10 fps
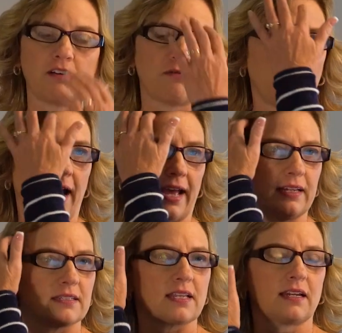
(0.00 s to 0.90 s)
of
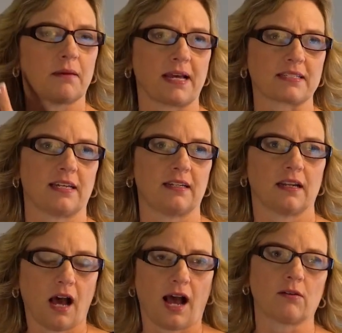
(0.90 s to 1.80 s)
my Sunday basket
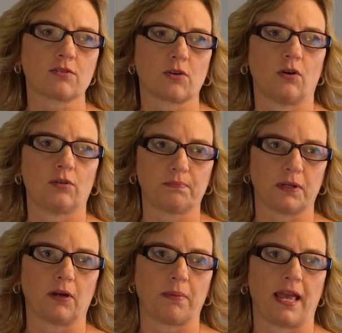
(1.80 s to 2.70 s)
household
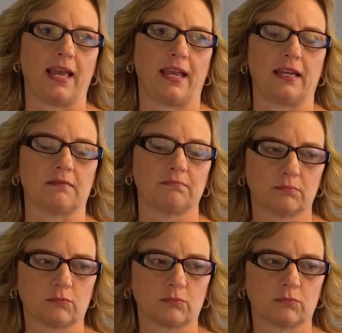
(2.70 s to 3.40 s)
bill paying,